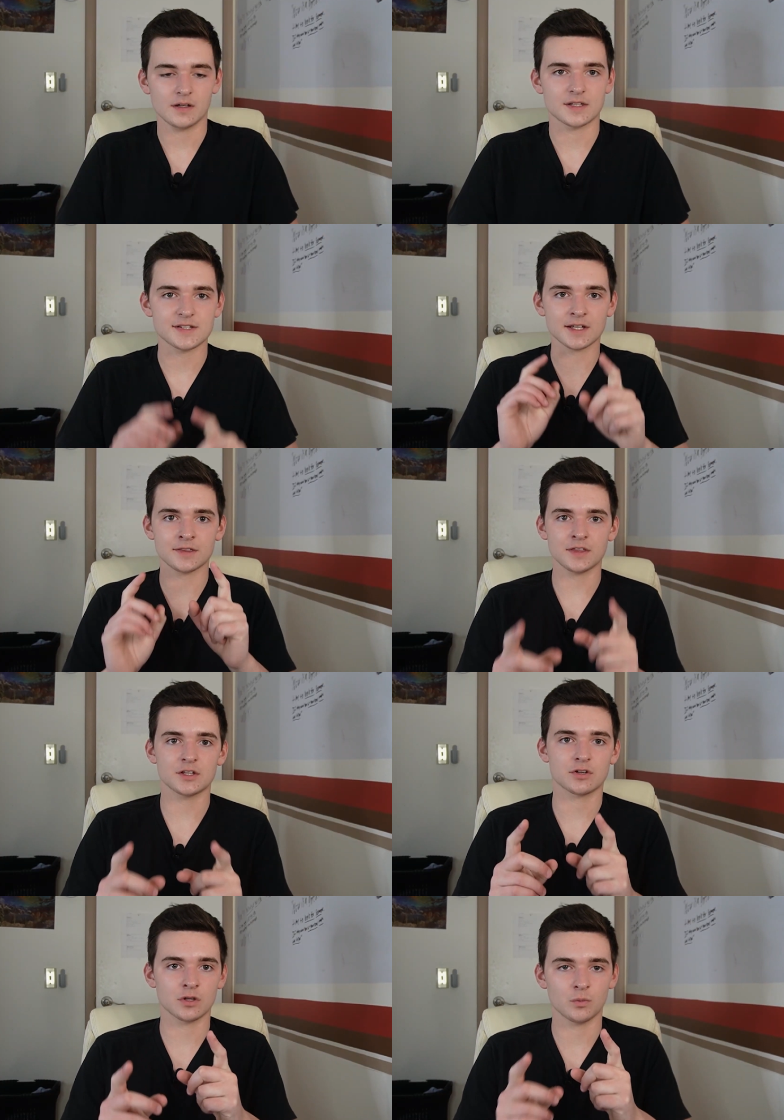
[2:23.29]
Alright, the second thing
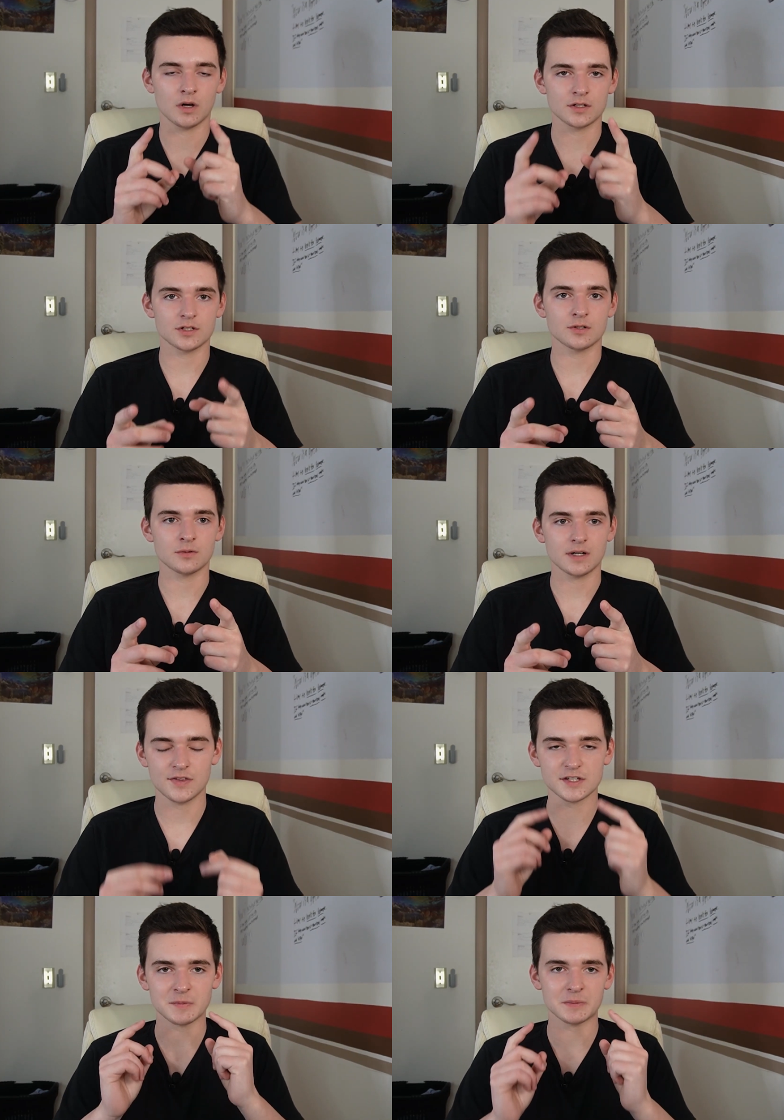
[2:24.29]
you're going to want to do,
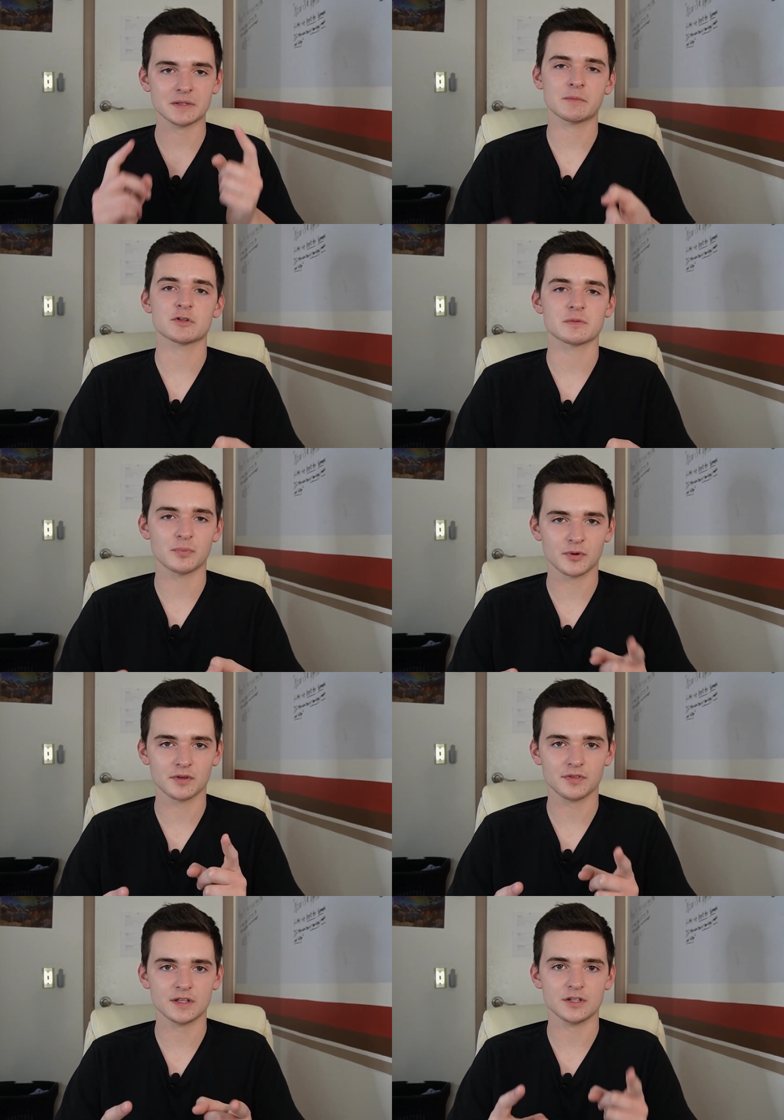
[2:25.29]
and this might be the most
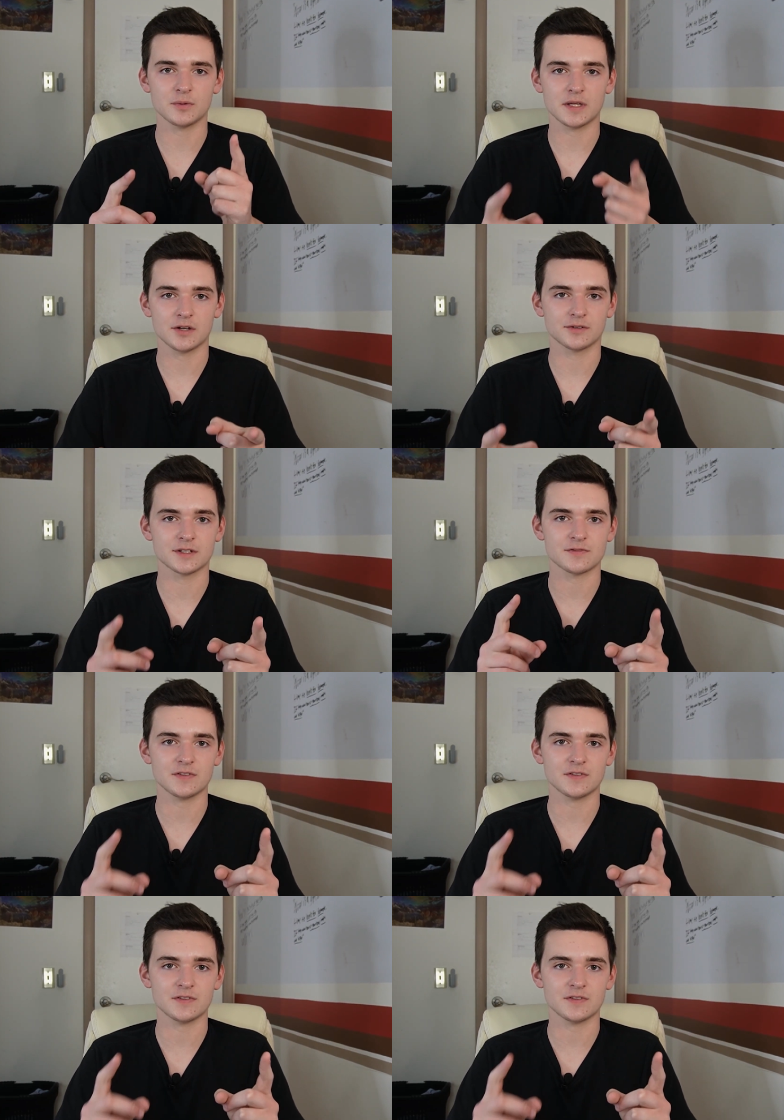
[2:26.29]
important thing you hear in this